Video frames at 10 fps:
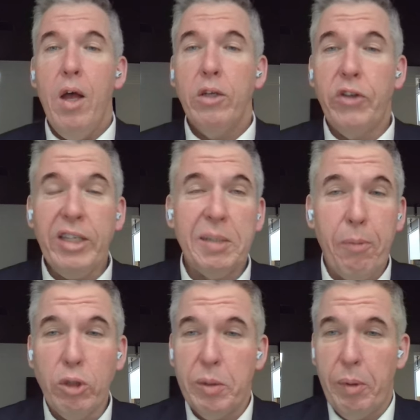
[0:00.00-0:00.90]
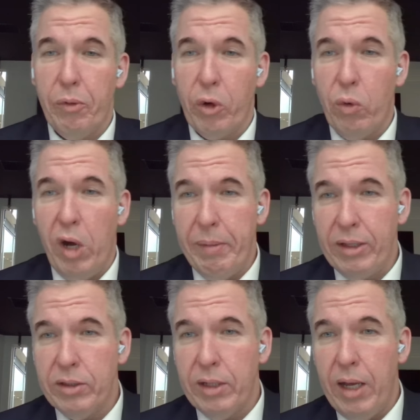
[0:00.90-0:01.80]
So that's the sponsorship
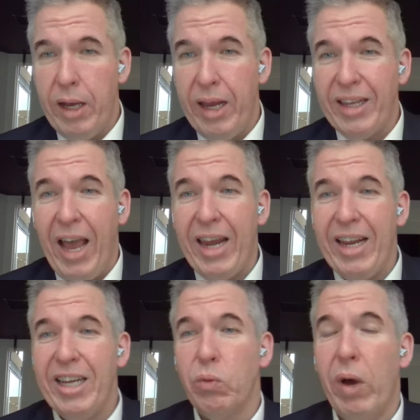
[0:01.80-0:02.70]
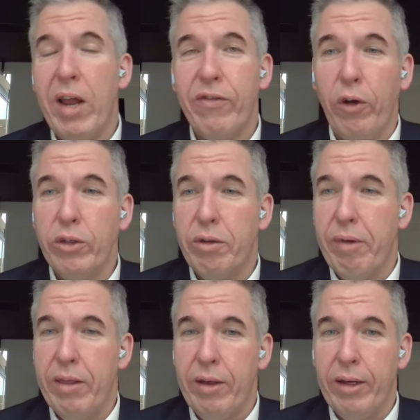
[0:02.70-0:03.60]
requirements, and again, it is one of those
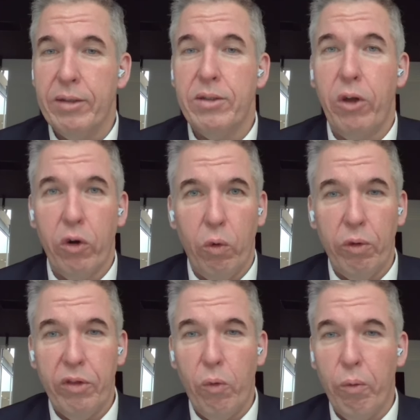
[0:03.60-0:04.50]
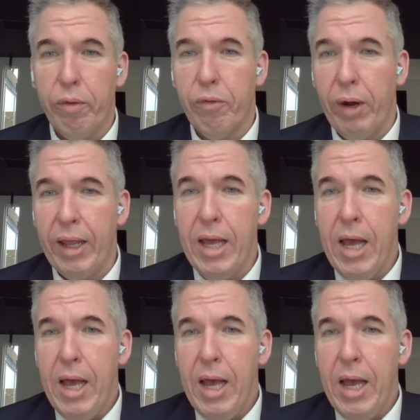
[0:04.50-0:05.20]
three things, not all three.